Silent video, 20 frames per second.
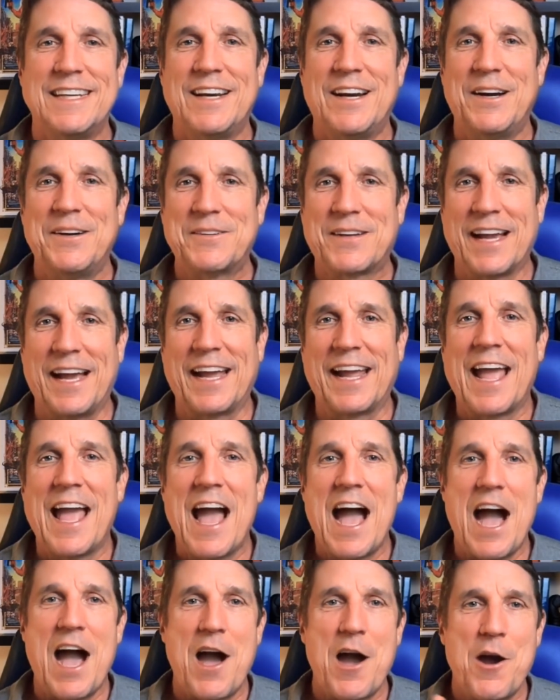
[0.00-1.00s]
Okay,
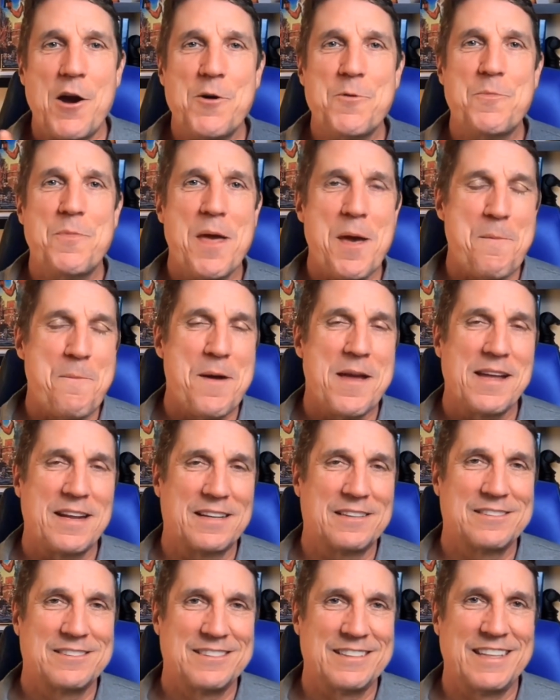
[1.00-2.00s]
I hope that
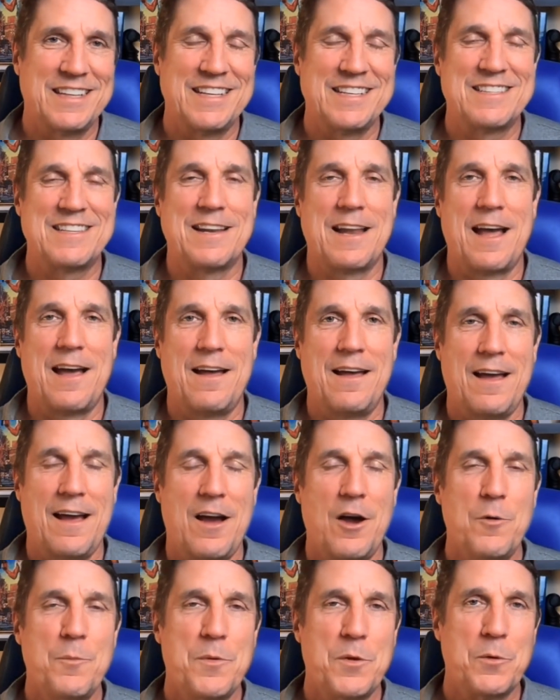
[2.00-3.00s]
makes sense, and I
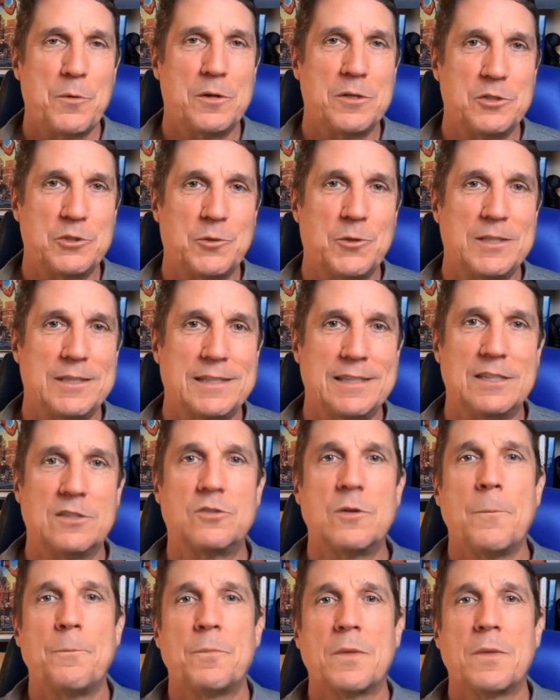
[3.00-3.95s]
hope you enjoyed this.